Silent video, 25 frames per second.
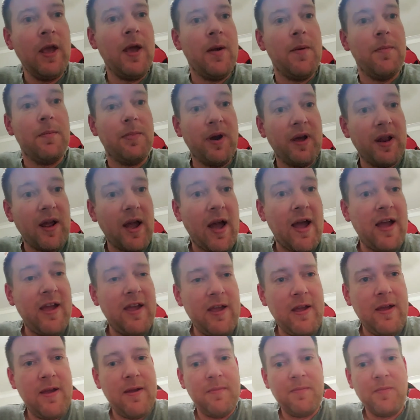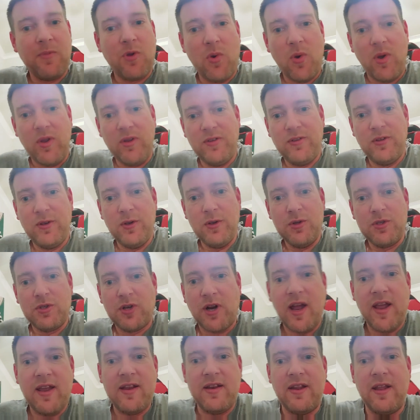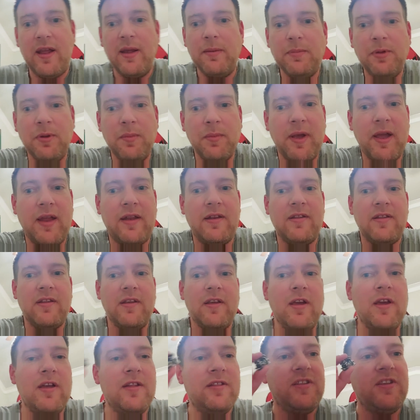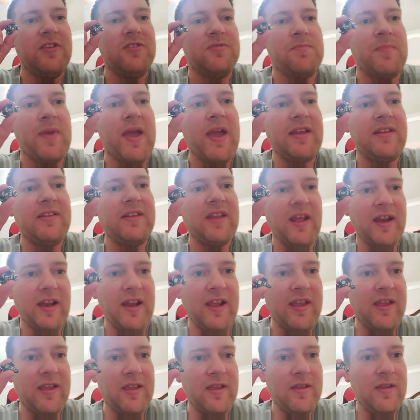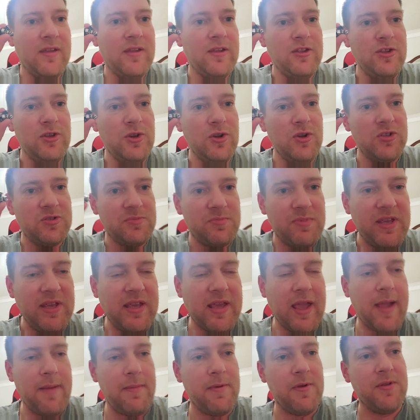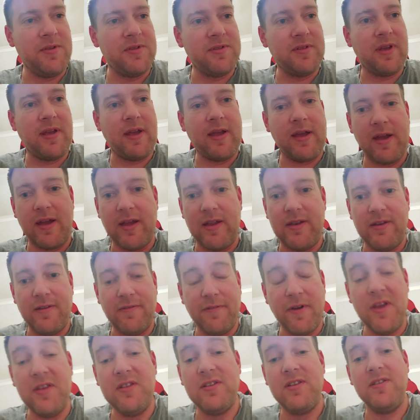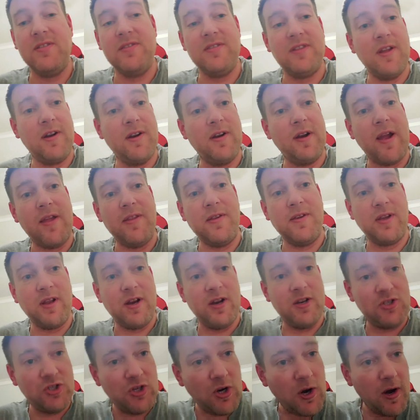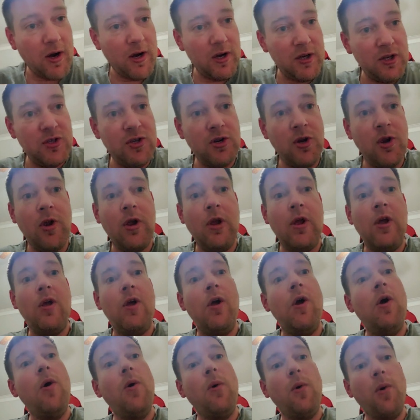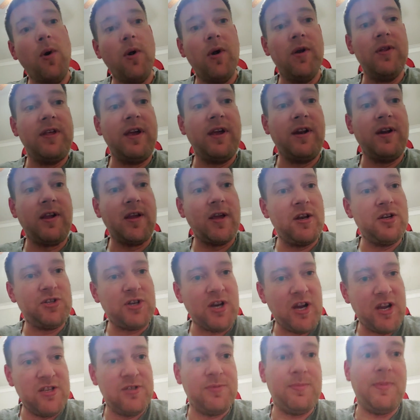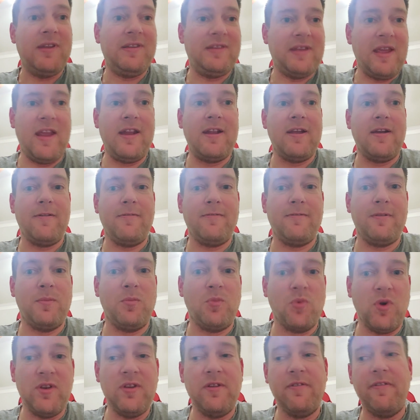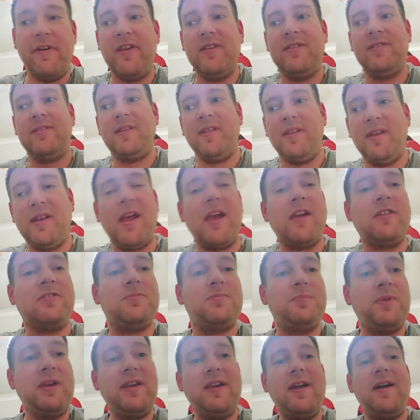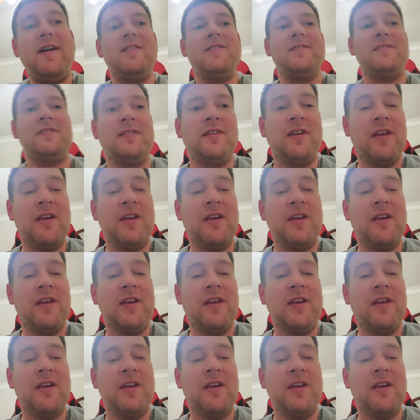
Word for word: But I am going to try and implement these magnetic USB cables on devices that are either going to charge or that are going to transmit data from one device to the next because